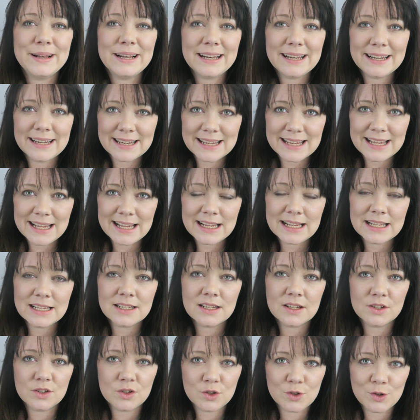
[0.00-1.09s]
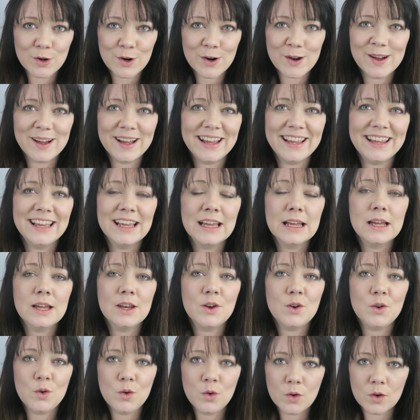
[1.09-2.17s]
Please try
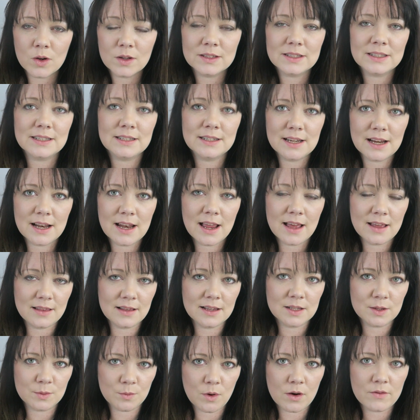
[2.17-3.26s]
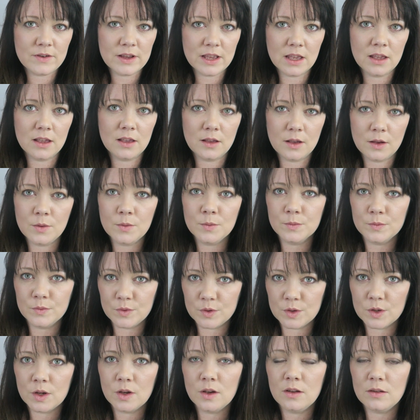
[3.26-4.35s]
not to let this worry you
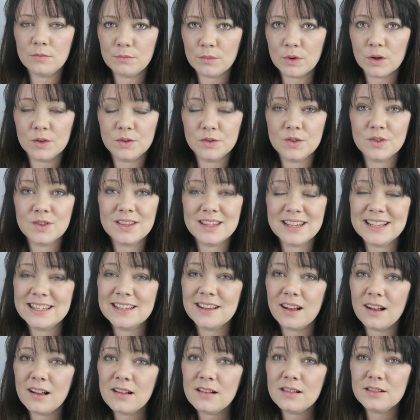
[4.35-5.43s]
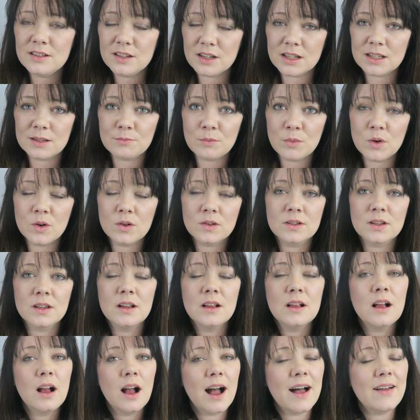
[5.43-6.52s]
too much. These are just mocks
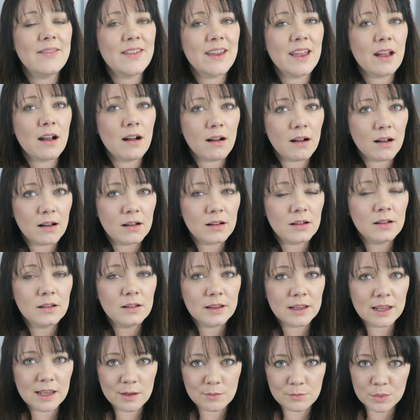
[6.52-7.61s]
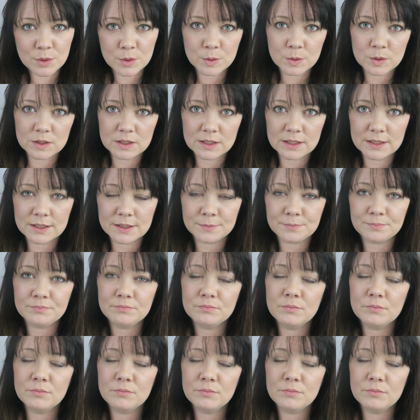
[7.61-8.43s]
and they are important.